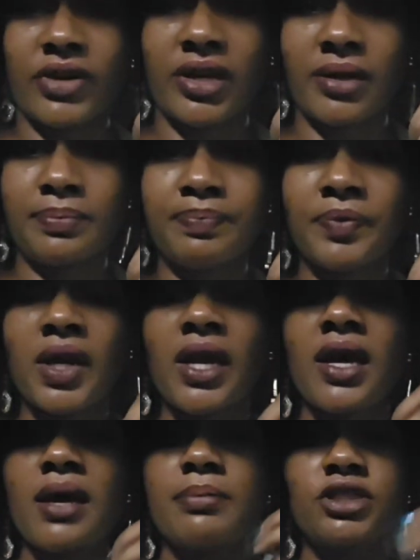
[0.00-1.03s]
freedom,
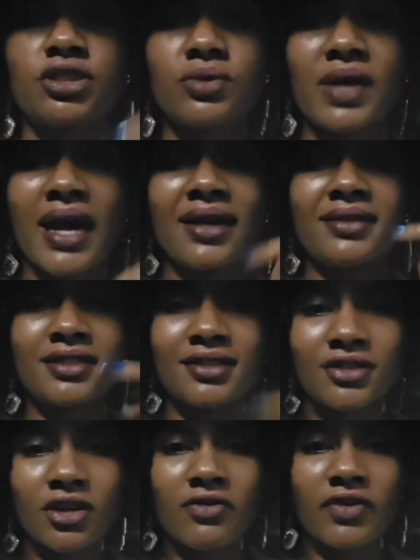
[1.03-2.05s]
but you got to
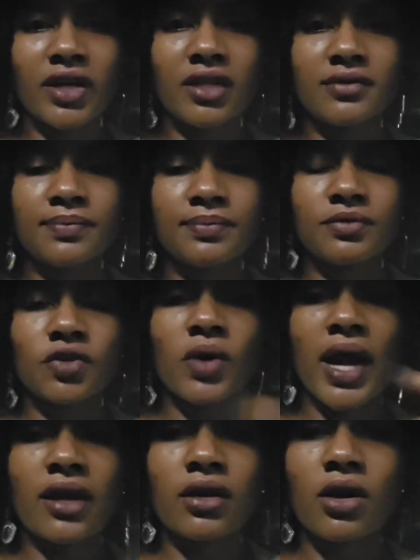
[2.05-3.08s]
deserve it. You
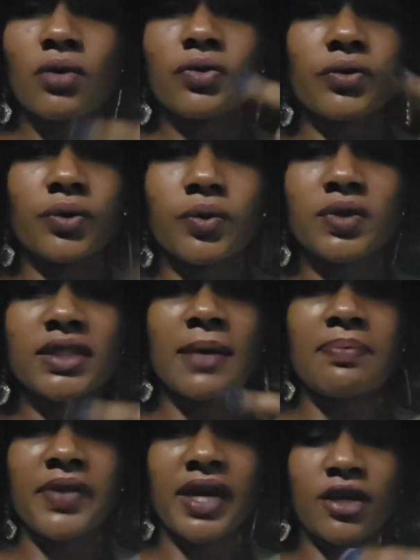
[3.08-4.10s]
got to go through
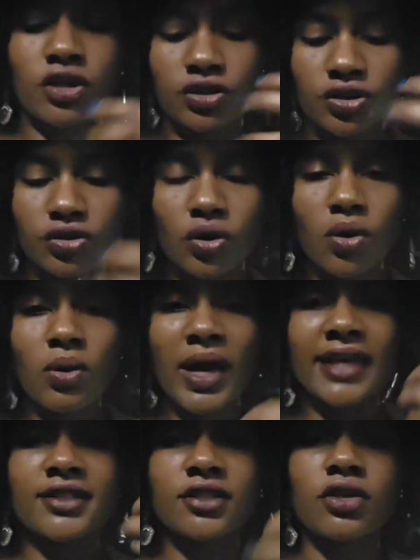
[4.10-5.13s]
something. Your soul
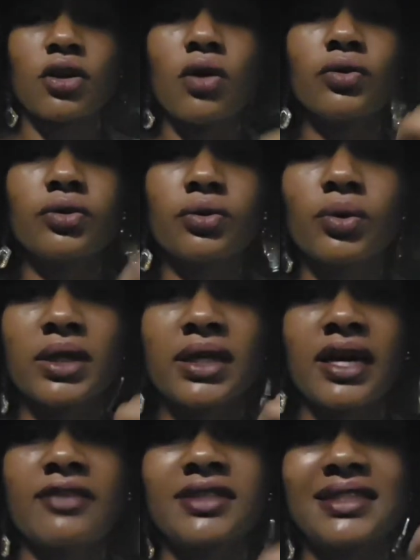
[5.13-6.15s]
has to go through
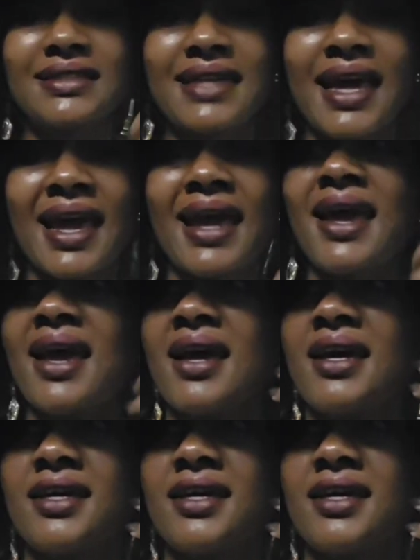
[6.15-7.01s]
enough to say